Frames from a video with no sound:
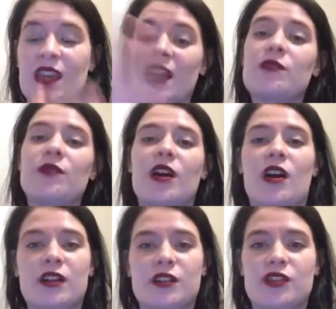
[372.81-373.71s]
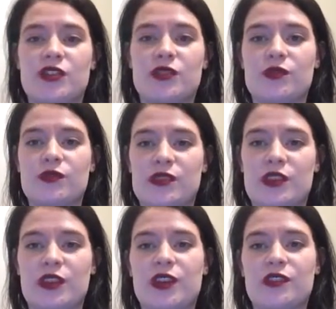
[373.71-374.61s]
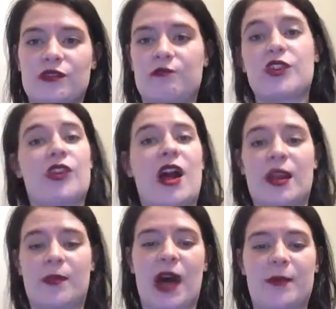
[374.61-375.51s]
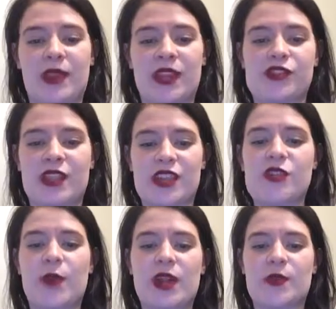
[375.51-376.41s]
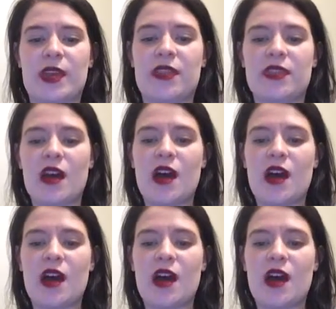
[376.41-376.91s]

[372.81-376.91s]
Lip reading: in regards to the neurotic population that she worked with.